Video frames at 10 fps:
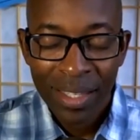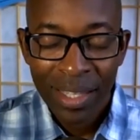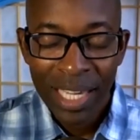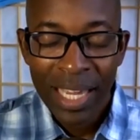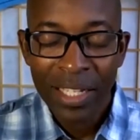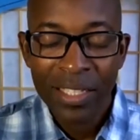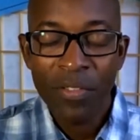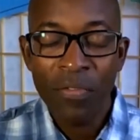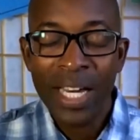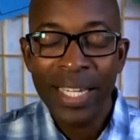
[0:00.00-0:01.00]
The endless
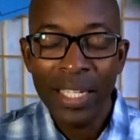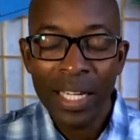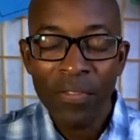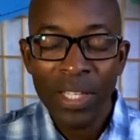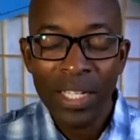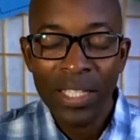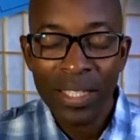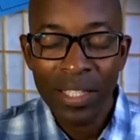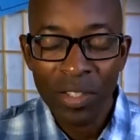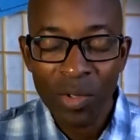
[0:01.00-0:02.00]
divine love that is
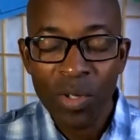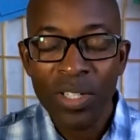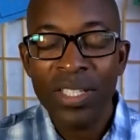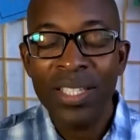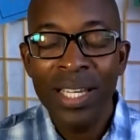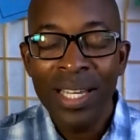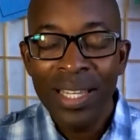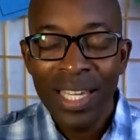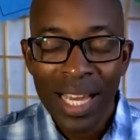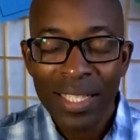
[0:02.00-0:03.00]
the source,
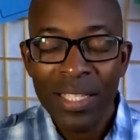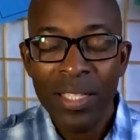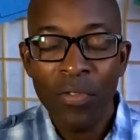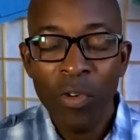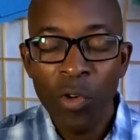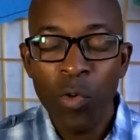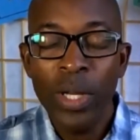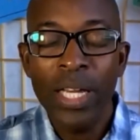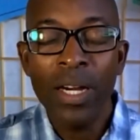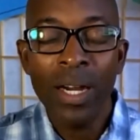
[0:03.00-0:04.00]
the essence of who
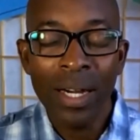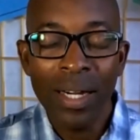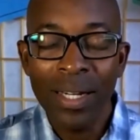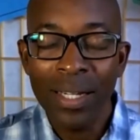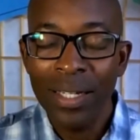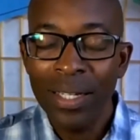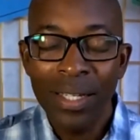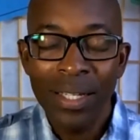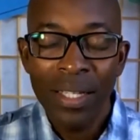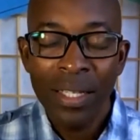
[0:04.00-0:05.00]
we are,
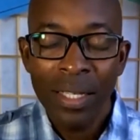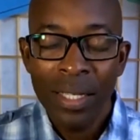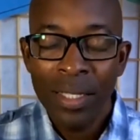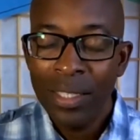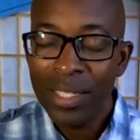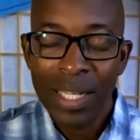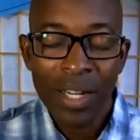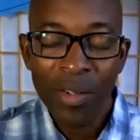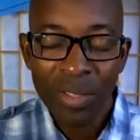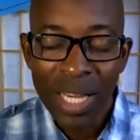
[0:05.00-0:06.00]
does
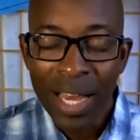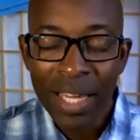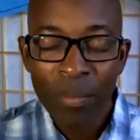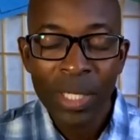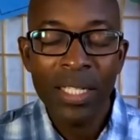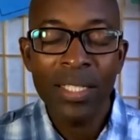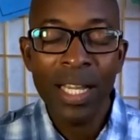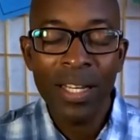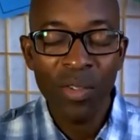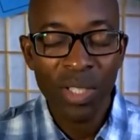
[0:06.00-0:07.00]
not know time, it does
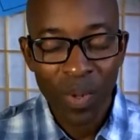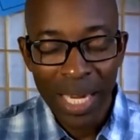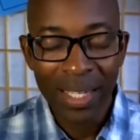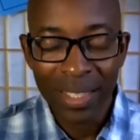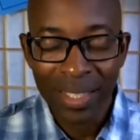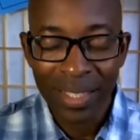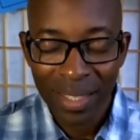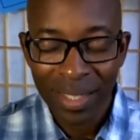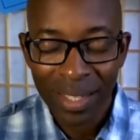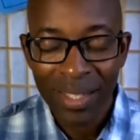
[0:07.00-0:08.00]
not know space.
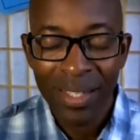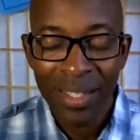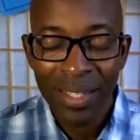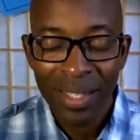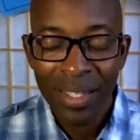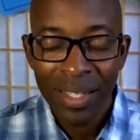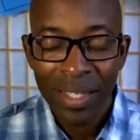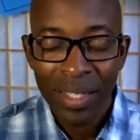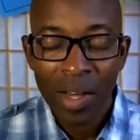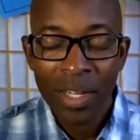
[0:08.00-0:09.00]

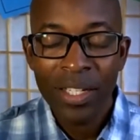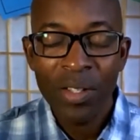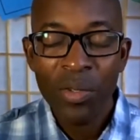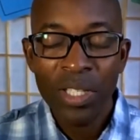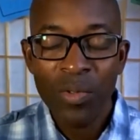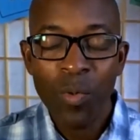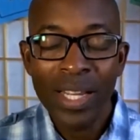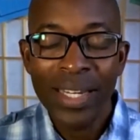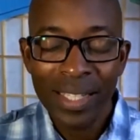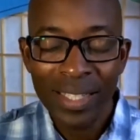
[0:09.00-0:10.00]
All it knows is
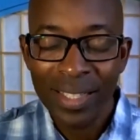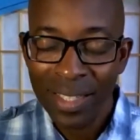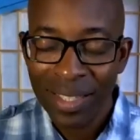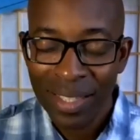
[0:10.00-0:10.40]
oneness.